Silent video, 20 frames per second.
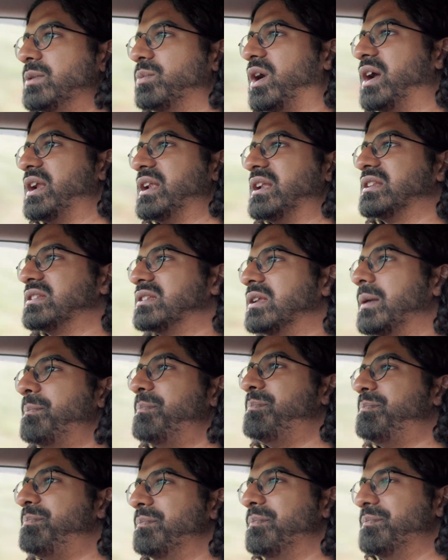want the
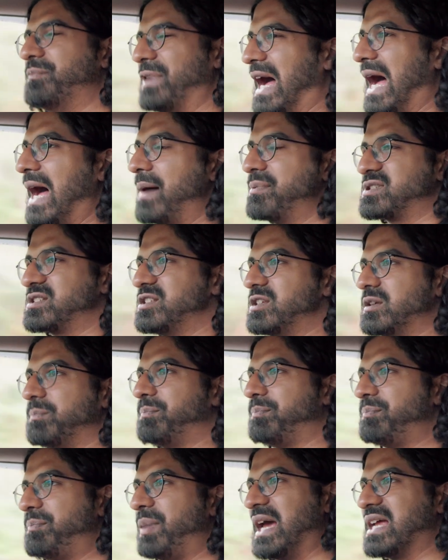absolute
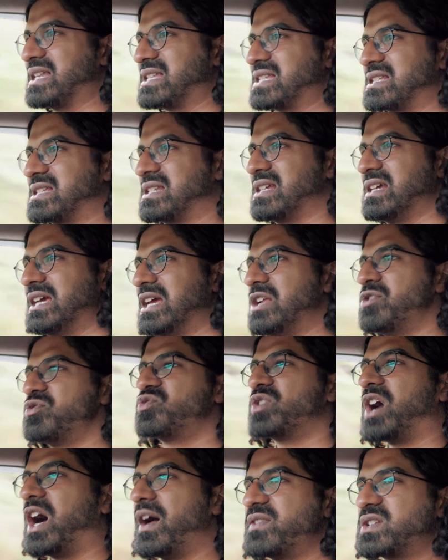best in
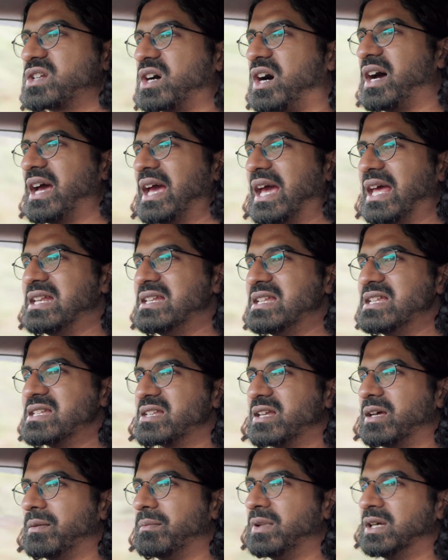driver's car
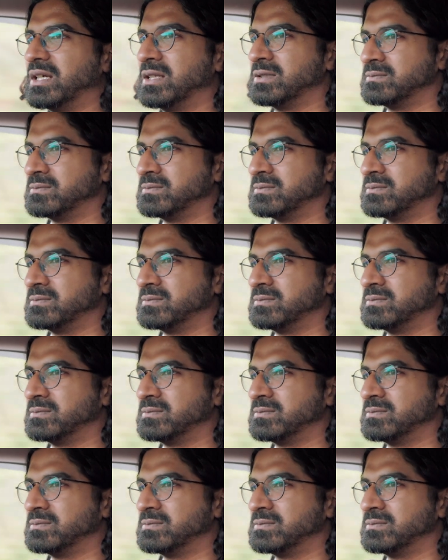hedonism,